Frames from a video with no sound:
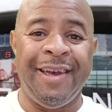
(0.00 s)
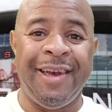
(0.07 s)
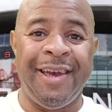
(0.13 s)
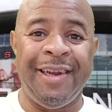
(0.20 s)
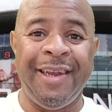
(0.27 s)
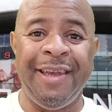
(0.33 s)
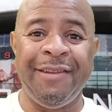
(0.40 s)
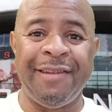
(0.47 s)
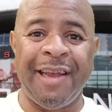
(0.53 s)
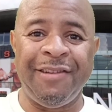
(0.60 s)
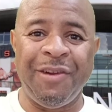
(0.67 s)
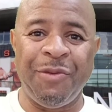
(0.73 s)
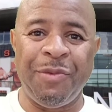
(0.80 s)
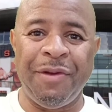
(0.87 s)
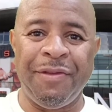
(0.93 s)
And he's
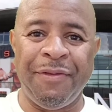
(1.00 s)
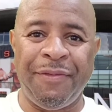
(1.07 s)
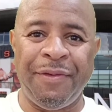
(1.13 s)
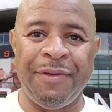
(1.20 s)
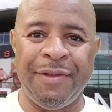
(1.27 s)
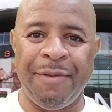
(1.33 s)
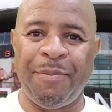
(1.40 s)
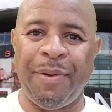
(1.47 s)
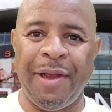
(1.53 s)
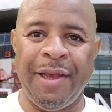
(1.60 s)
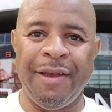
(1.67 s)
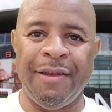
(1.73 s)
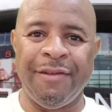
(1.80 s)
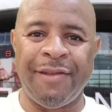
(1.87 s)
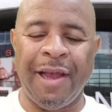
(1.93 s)
actually one of the
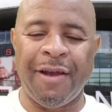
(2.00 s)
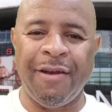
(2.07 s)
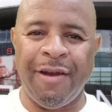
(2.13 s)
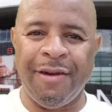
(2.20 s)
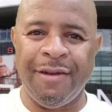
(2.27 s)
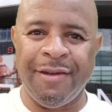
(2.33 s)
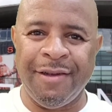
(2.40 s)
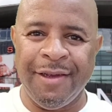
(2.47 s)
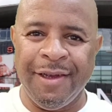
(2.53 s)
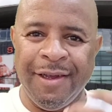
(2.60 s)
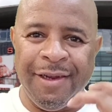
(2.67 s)
players that kind of